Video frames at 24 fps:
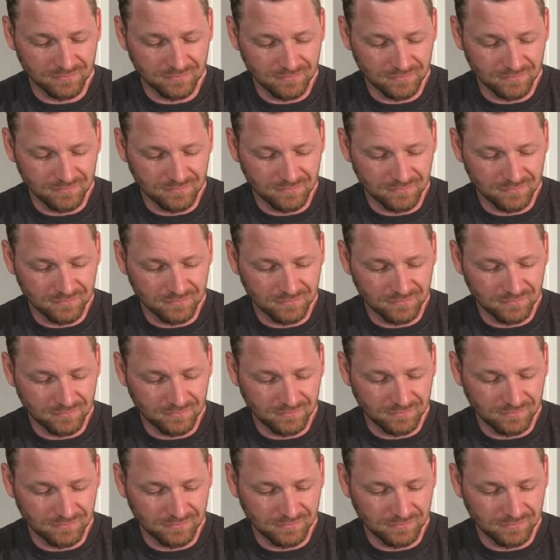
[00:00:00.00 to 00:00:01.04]

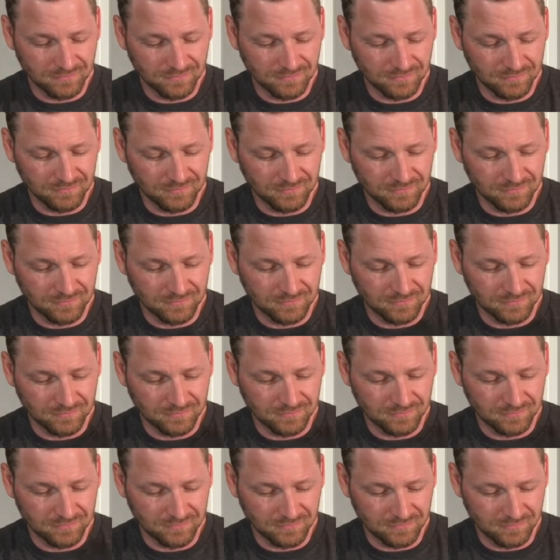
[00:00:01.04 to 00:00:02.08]

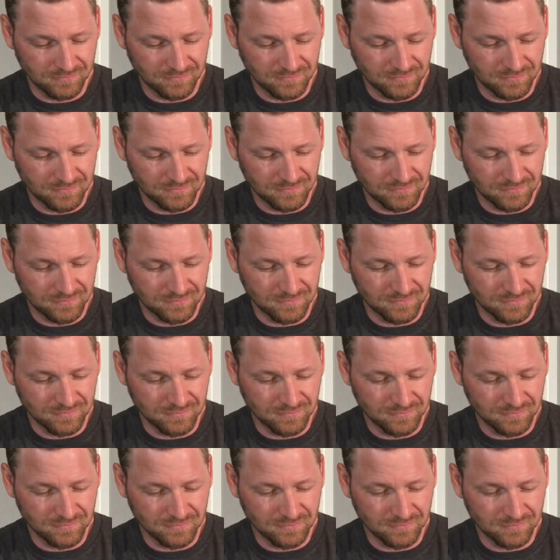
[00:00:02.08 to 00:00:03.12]

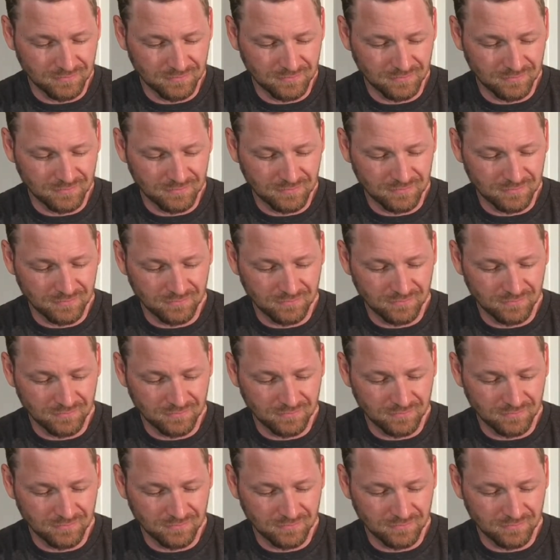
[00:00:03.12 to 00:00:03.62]
This person isn't speaking.